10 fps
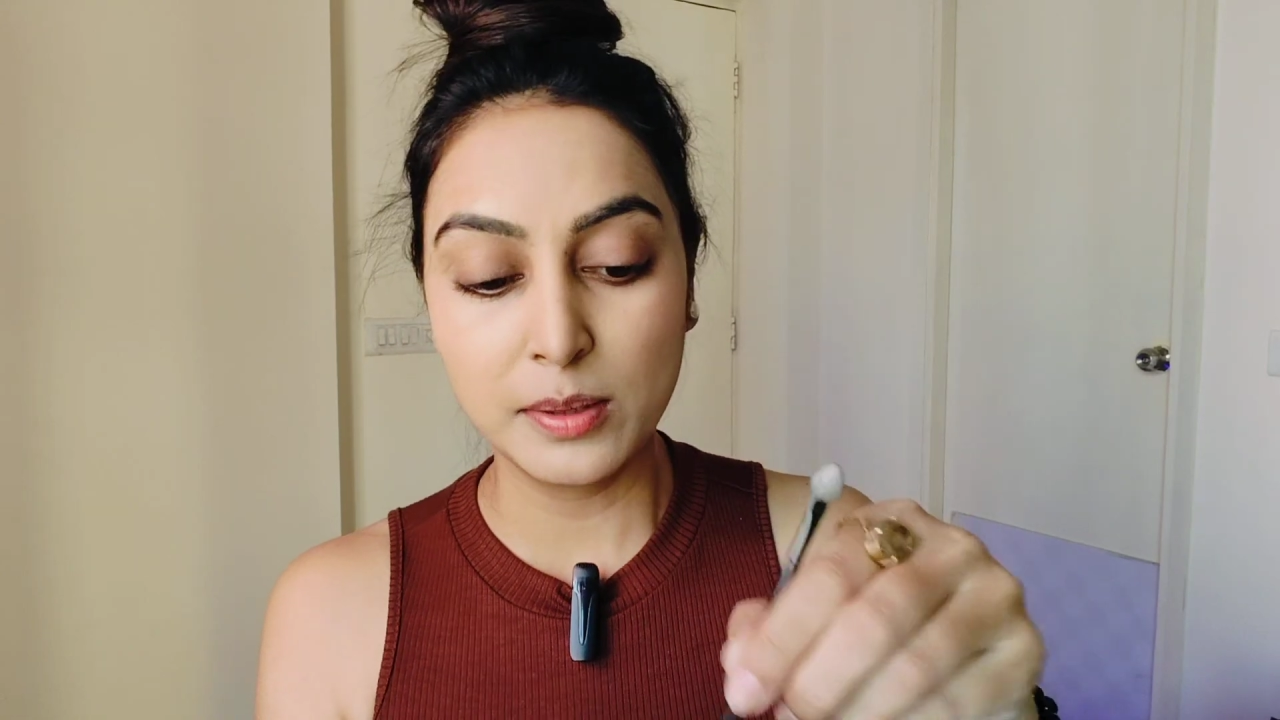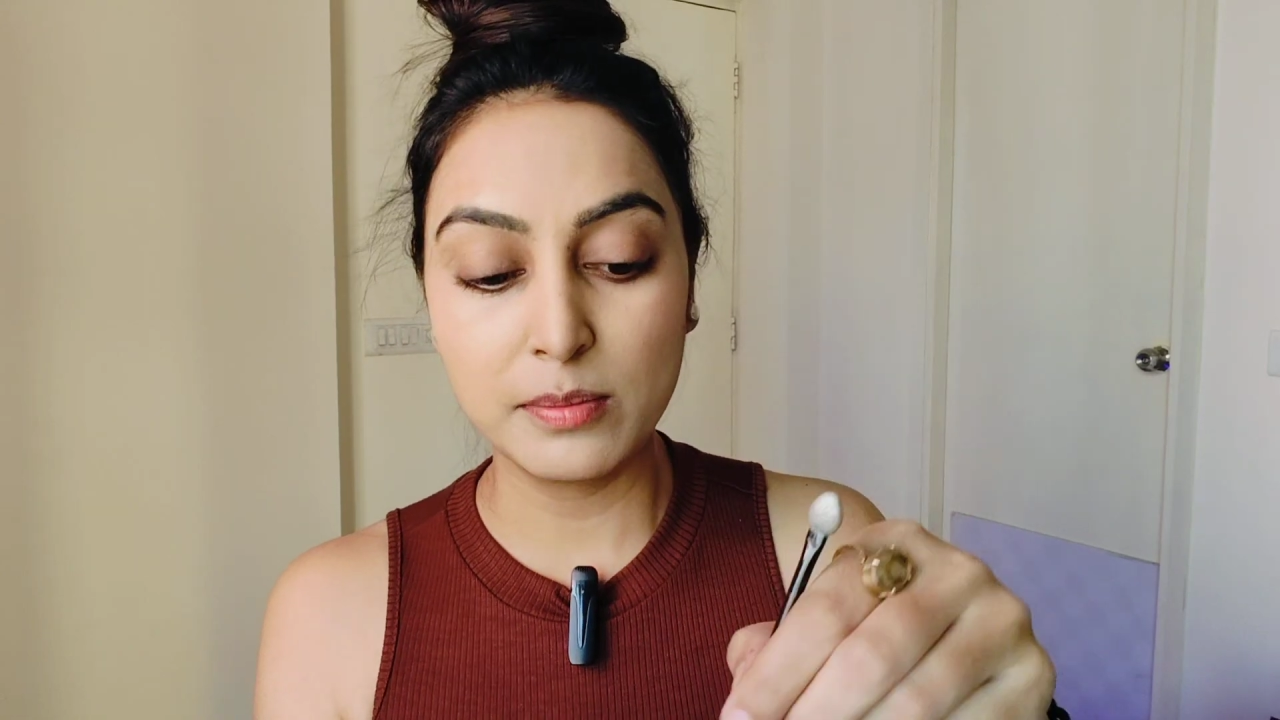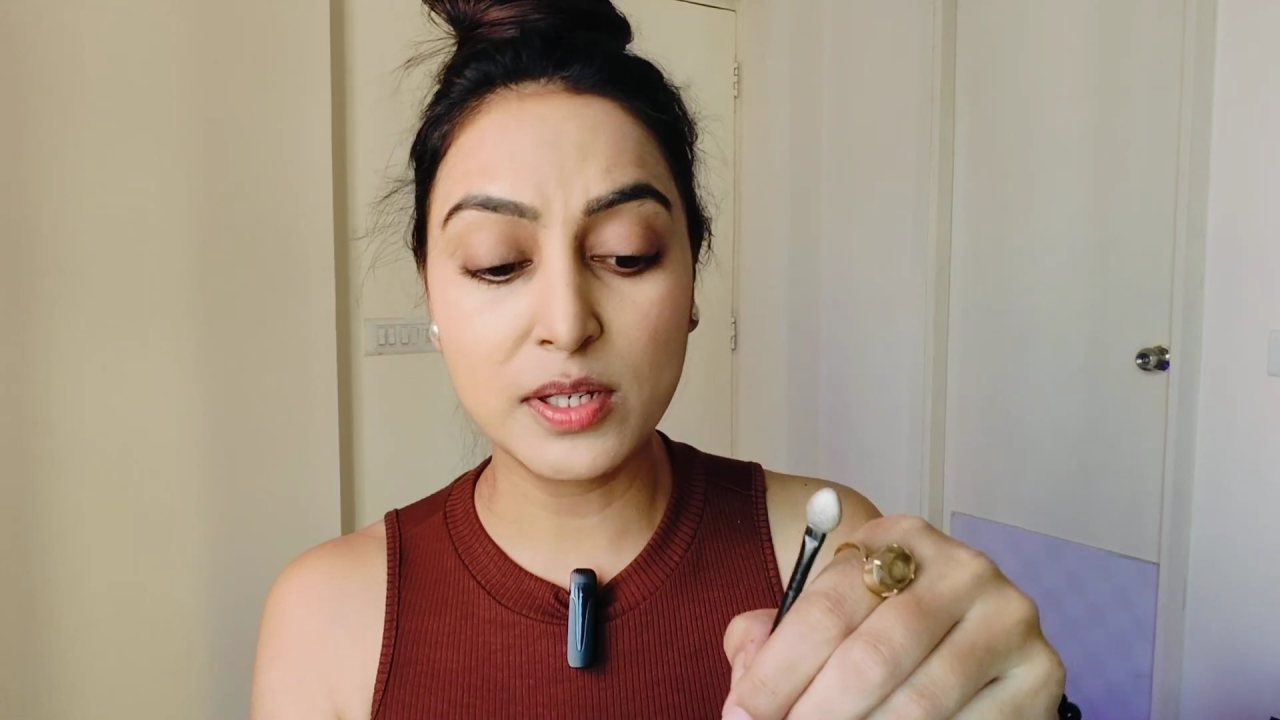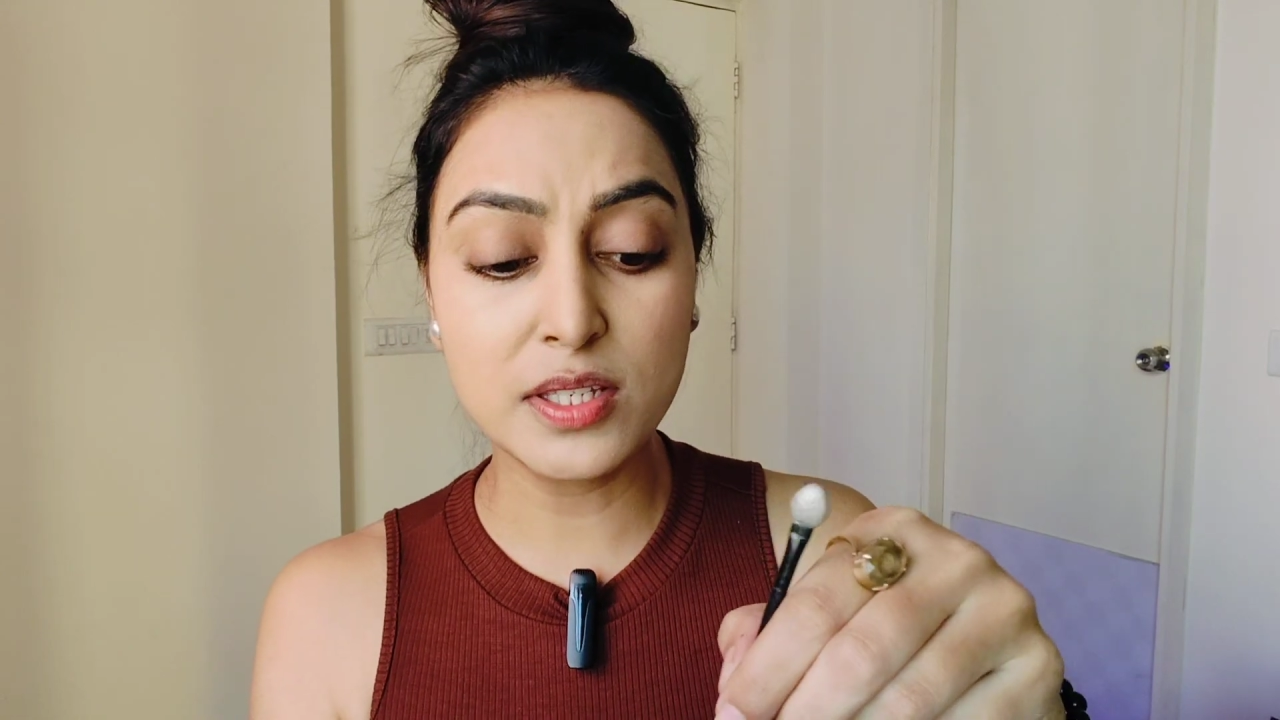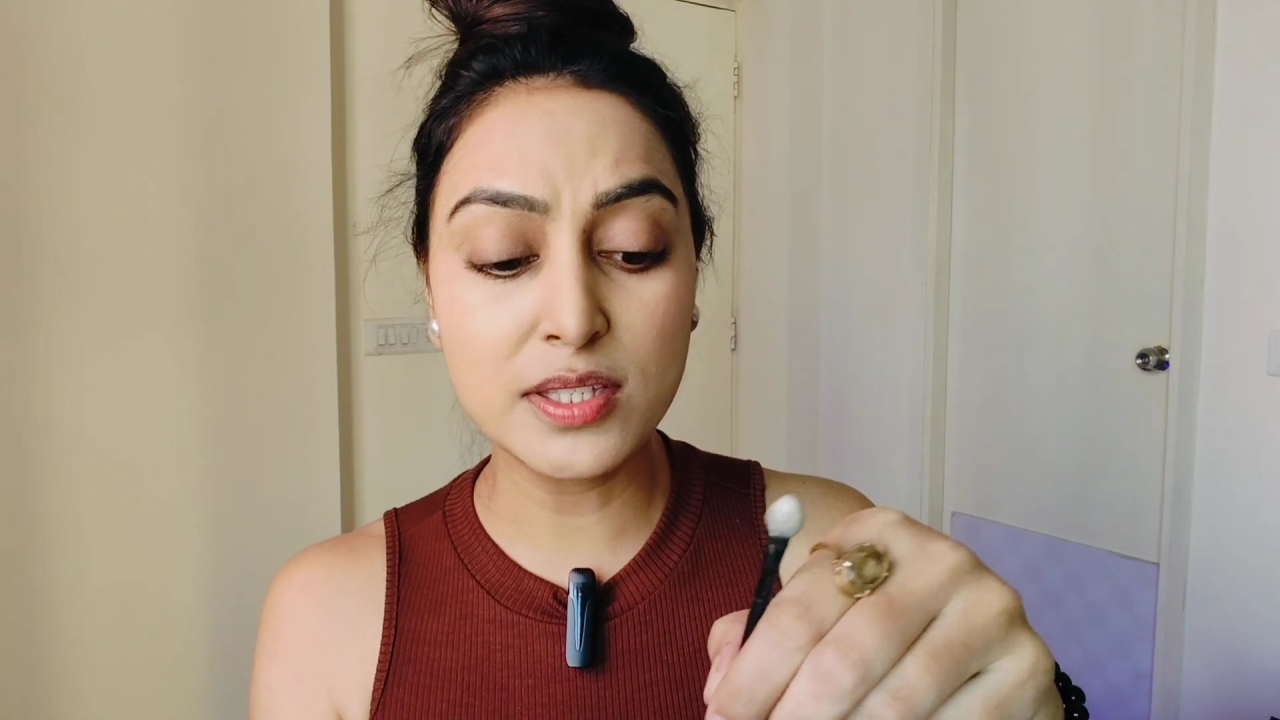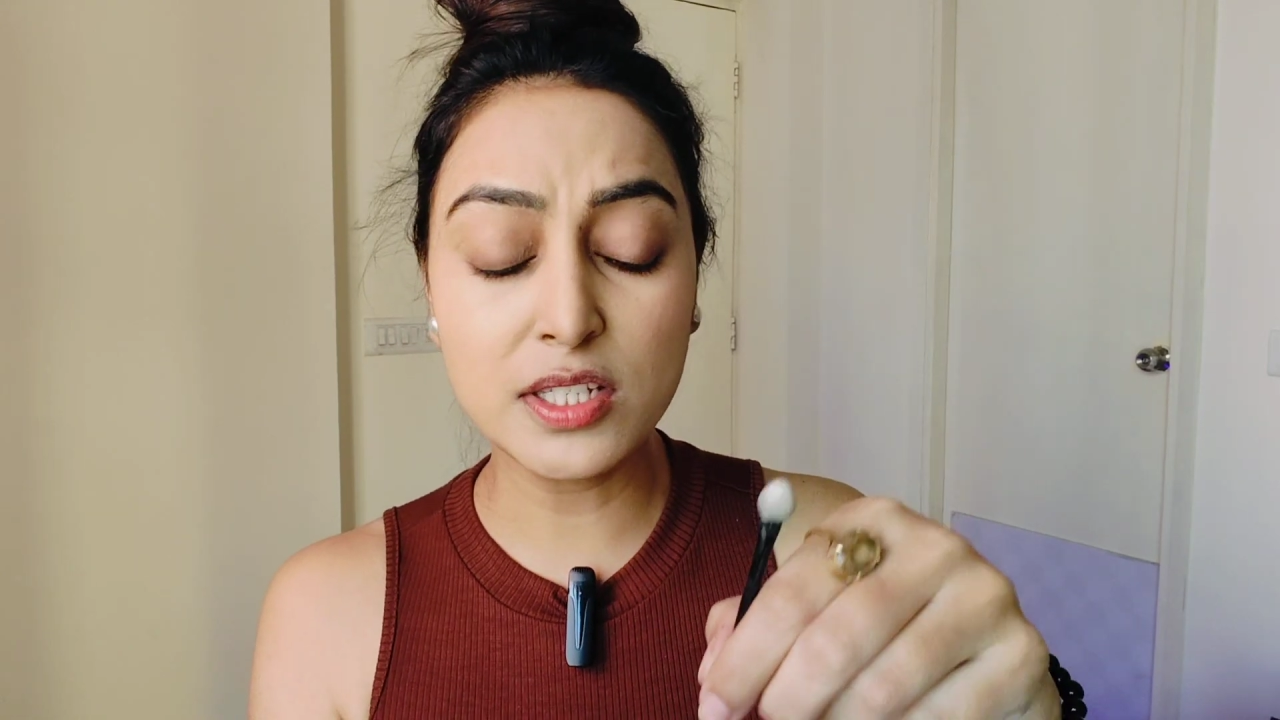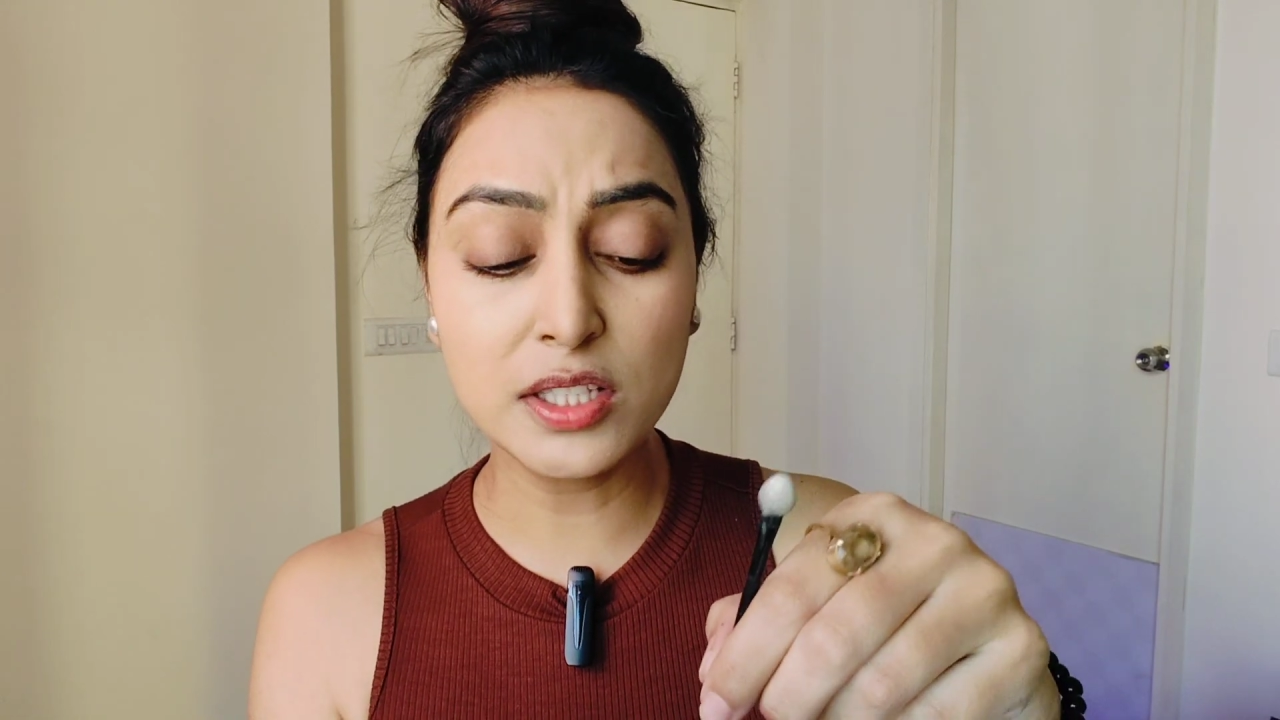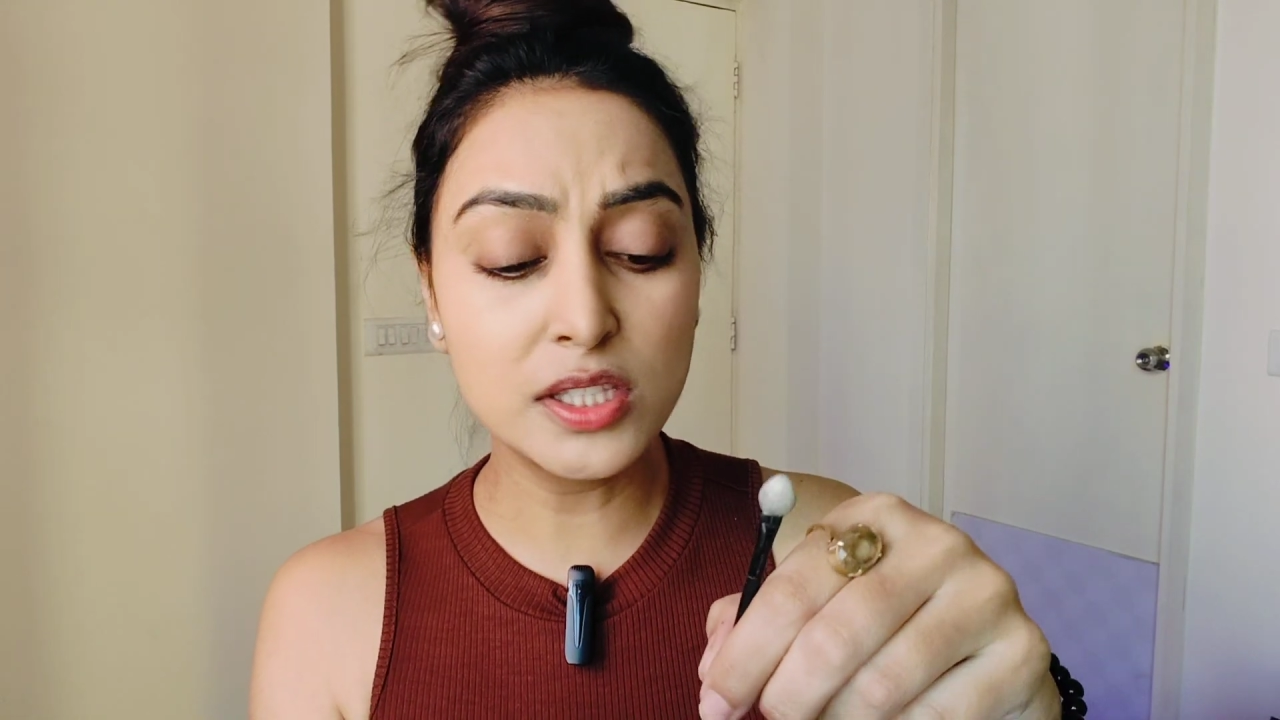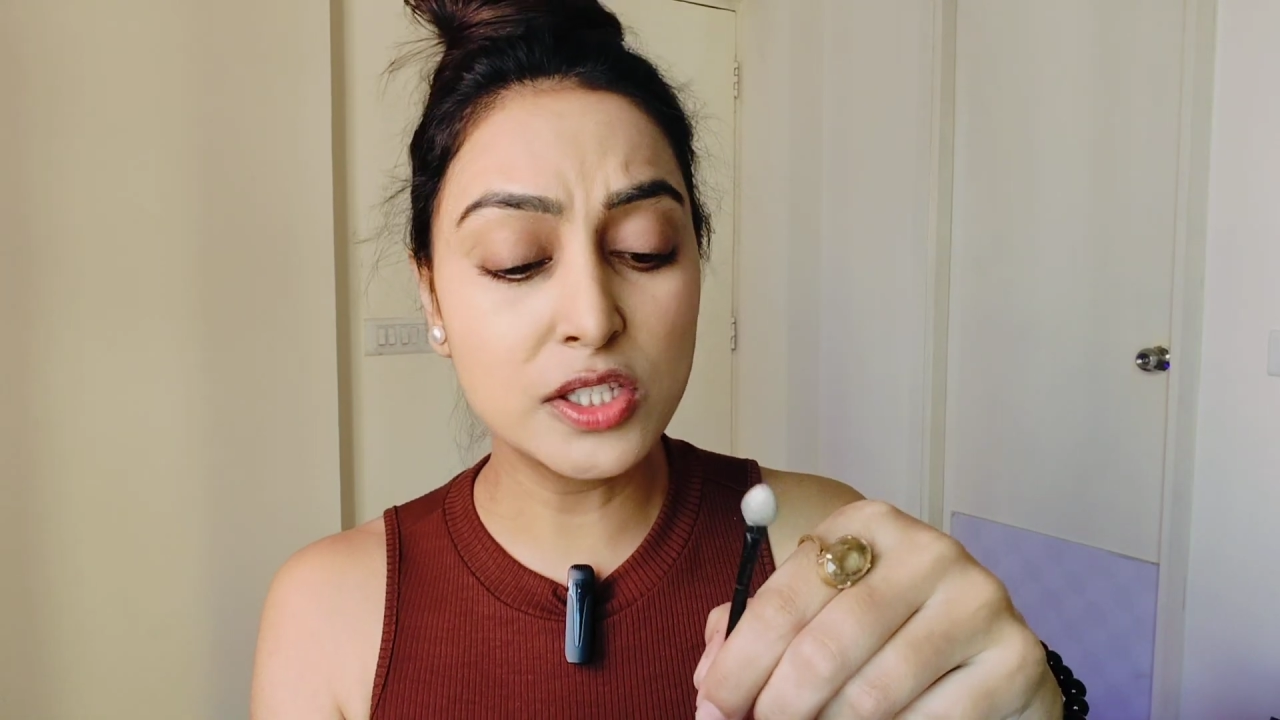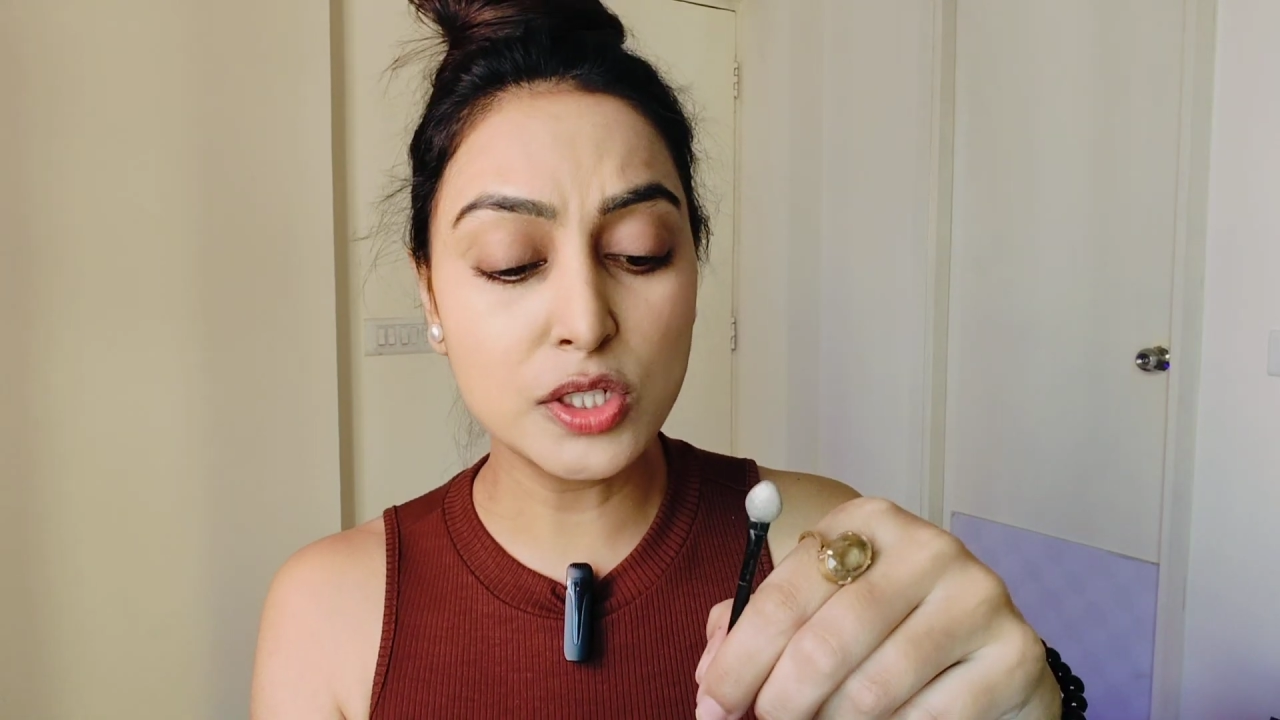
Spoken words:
Because it's